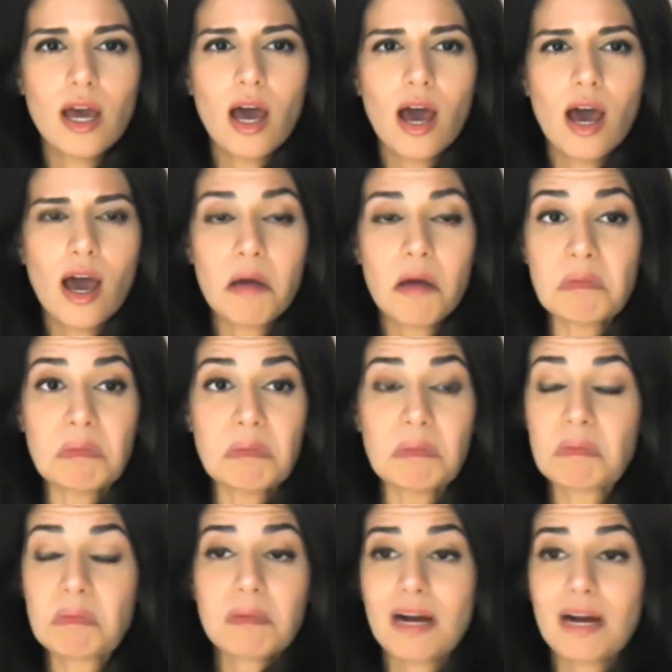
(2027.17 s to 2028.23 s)

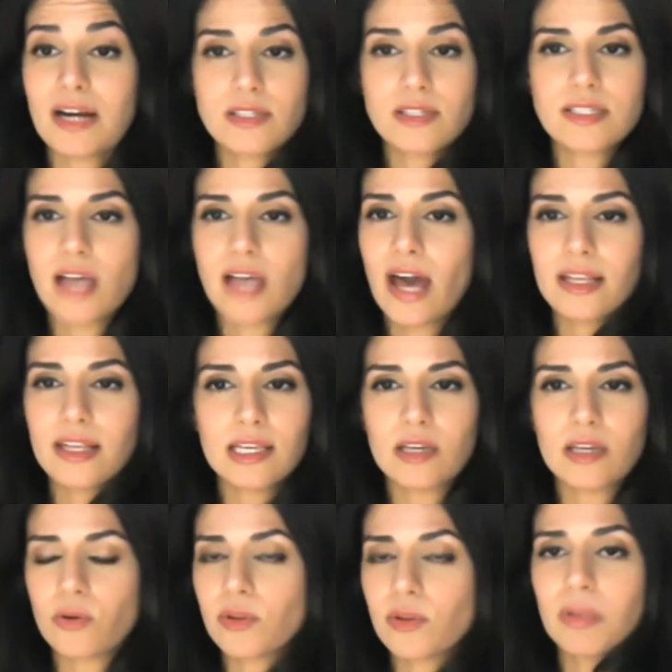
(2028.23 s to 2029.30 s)
our society
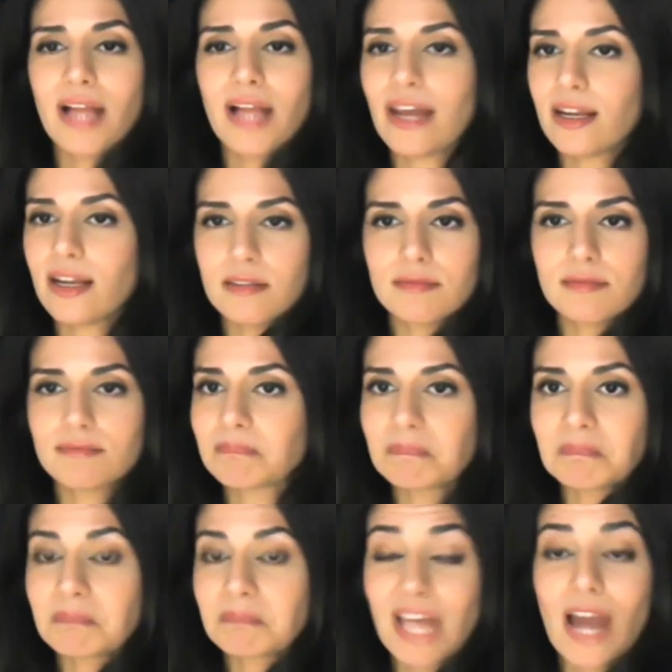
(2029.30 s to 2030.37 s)
or the planet,
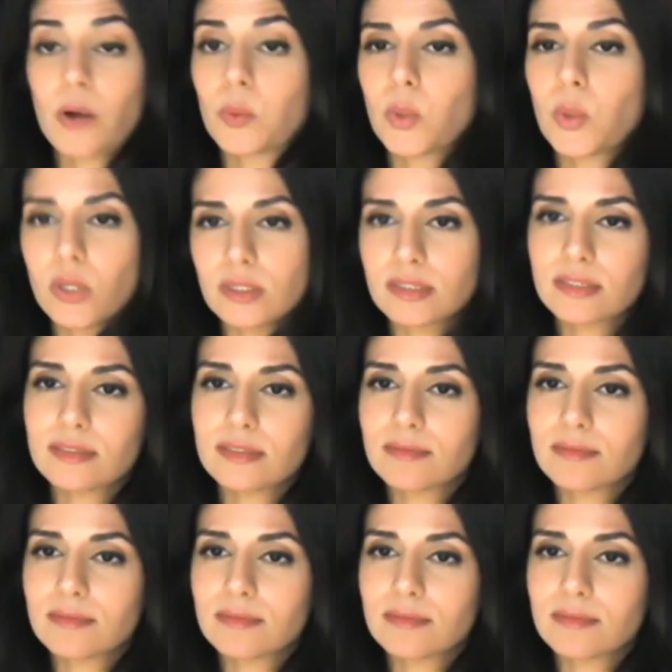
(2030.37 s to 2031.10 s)
our world?